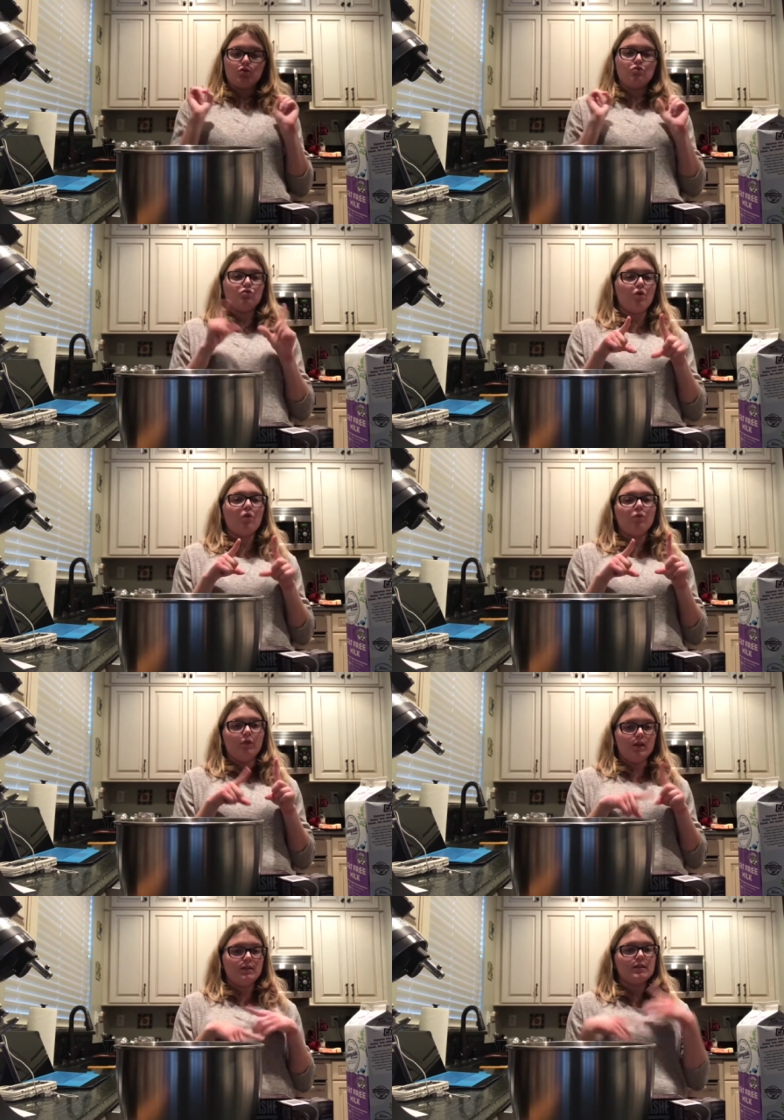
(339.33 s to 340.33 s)
So
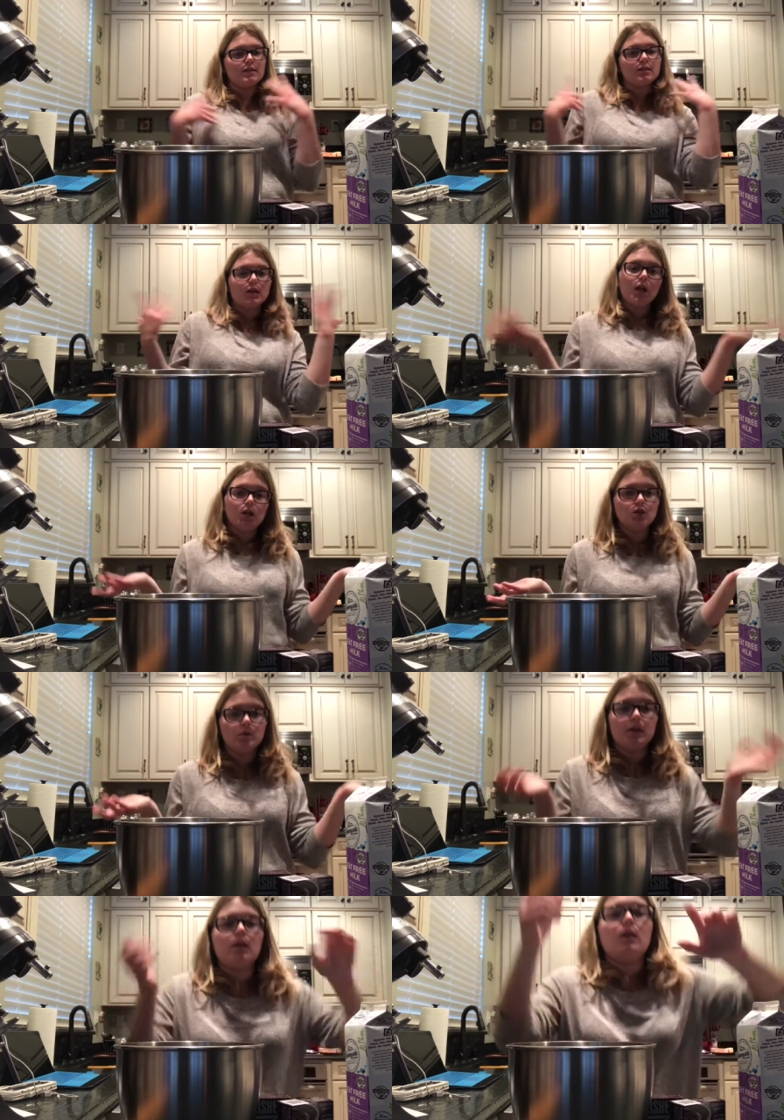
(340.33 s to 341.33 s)
let's do it.